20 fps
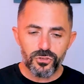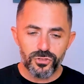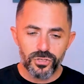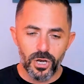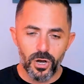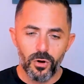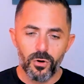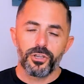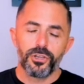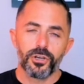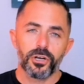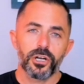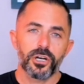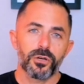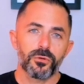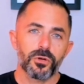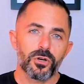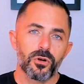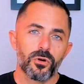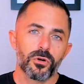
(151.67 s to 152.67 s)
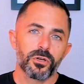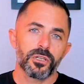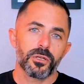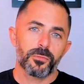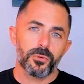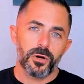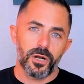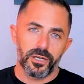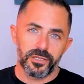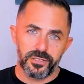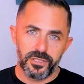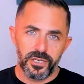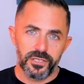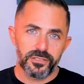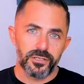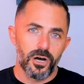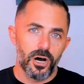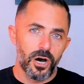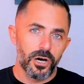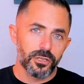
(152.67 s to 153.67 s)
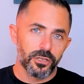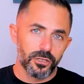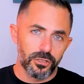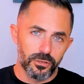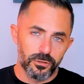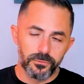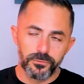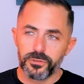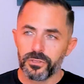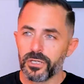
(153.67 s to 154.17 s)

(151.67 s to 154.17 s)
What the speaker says: So you're going to record the process on Loom.